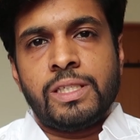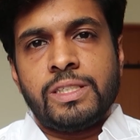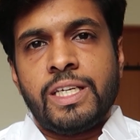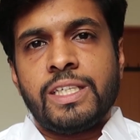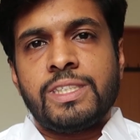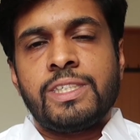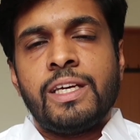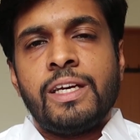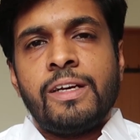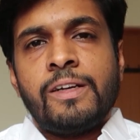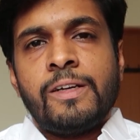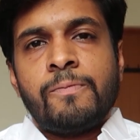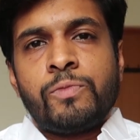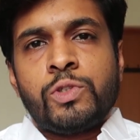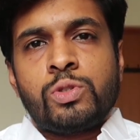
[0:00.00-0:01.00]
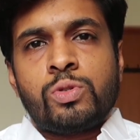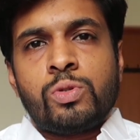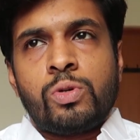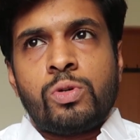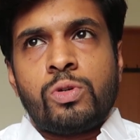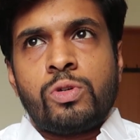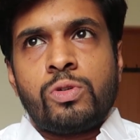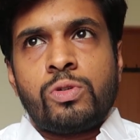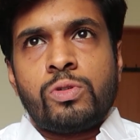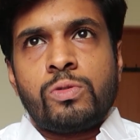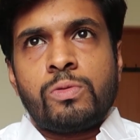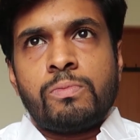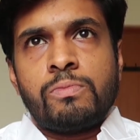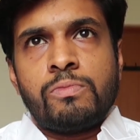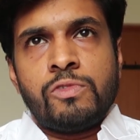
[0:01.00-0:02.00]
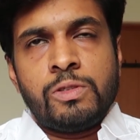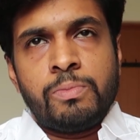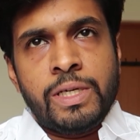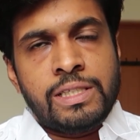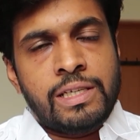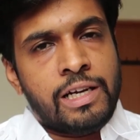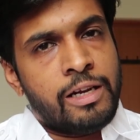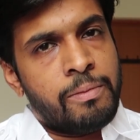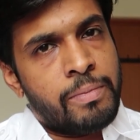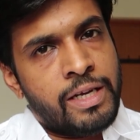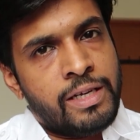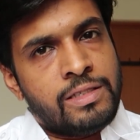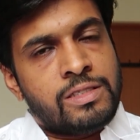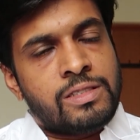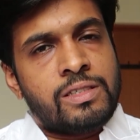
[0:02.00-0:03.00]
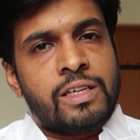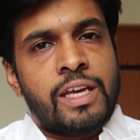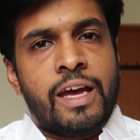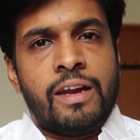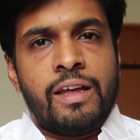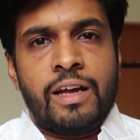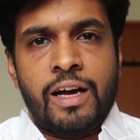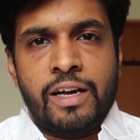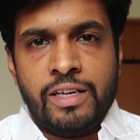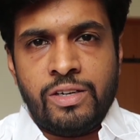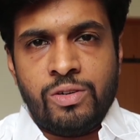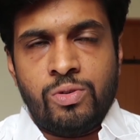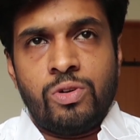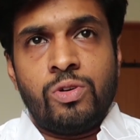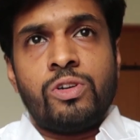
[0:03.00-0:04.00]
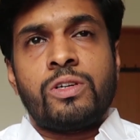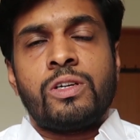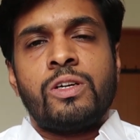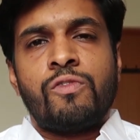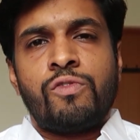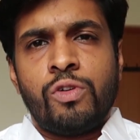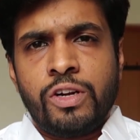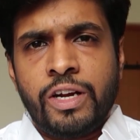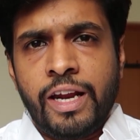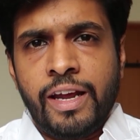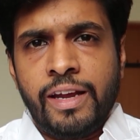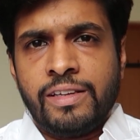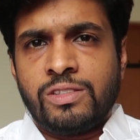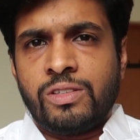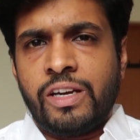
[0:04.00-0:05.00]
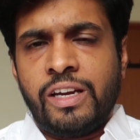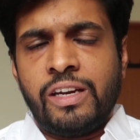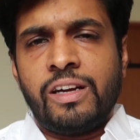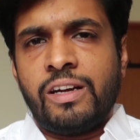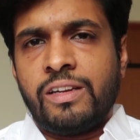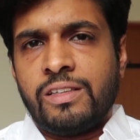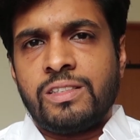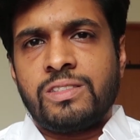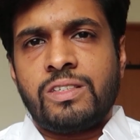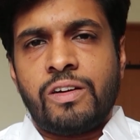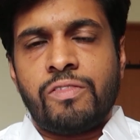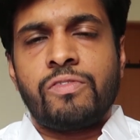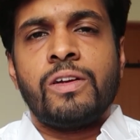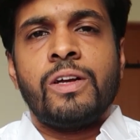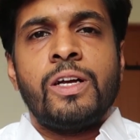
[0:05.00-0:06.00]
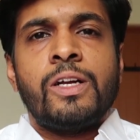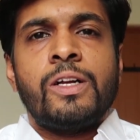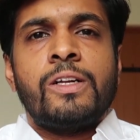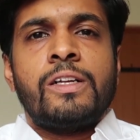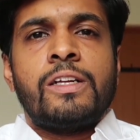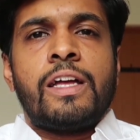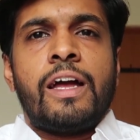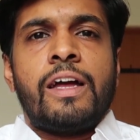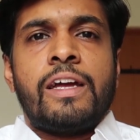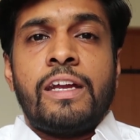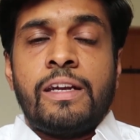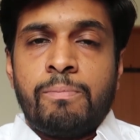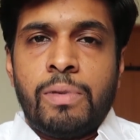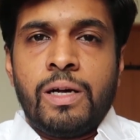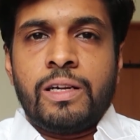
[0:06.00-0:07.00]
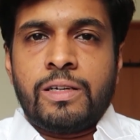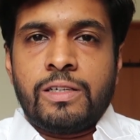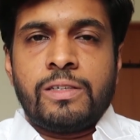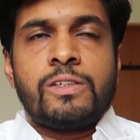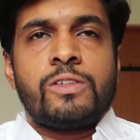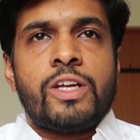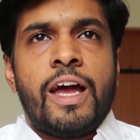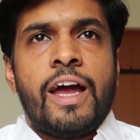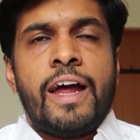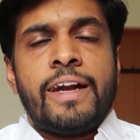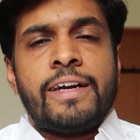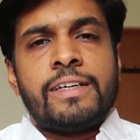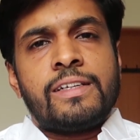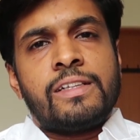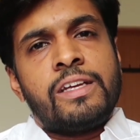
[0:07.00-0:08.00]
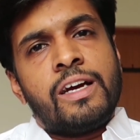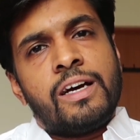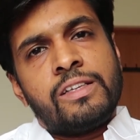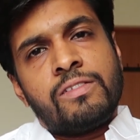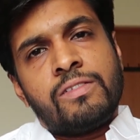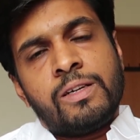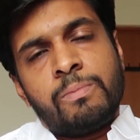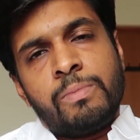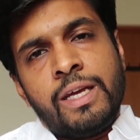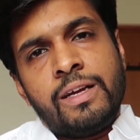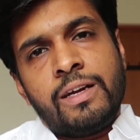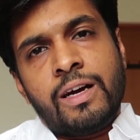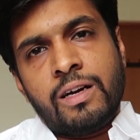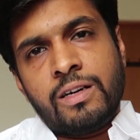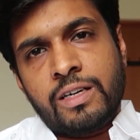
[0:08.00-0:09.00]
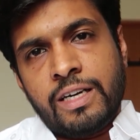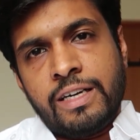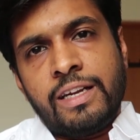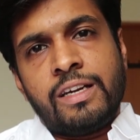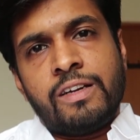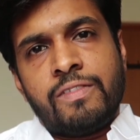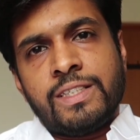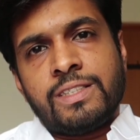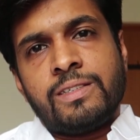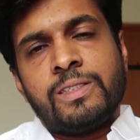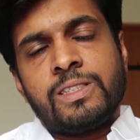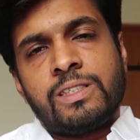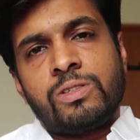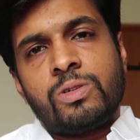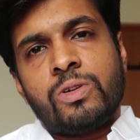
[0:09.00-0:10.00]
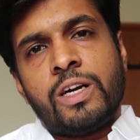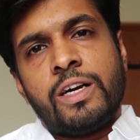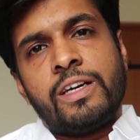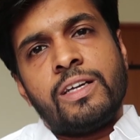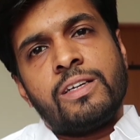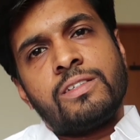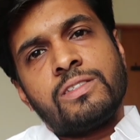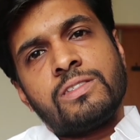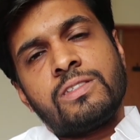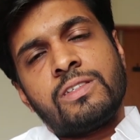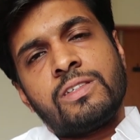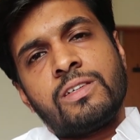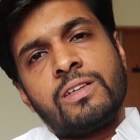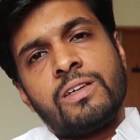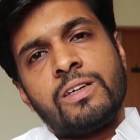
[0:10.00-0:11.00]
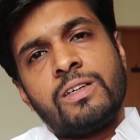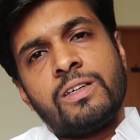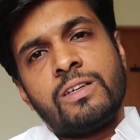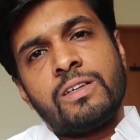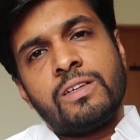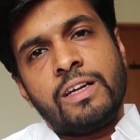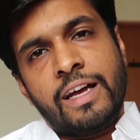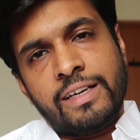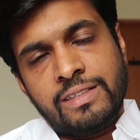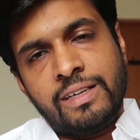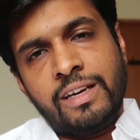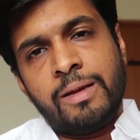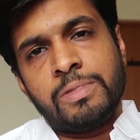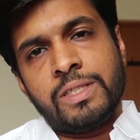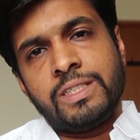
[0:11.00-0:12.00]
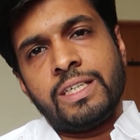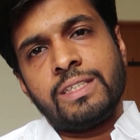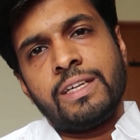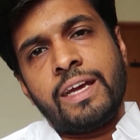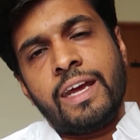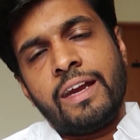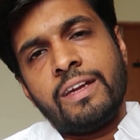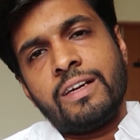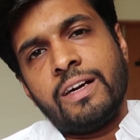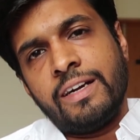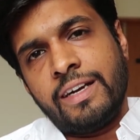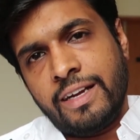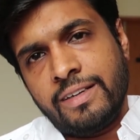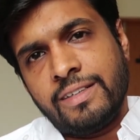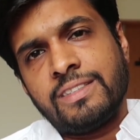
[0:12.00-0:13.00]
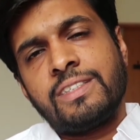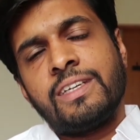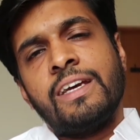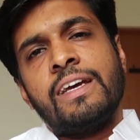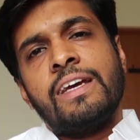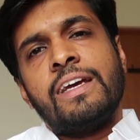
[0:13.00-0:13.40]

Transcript: suggests. So it basically means carrying iron ore, food grains, or any other stuff in bulk. And the other one being container vessels. So containers, as the name suggests, they carry containers,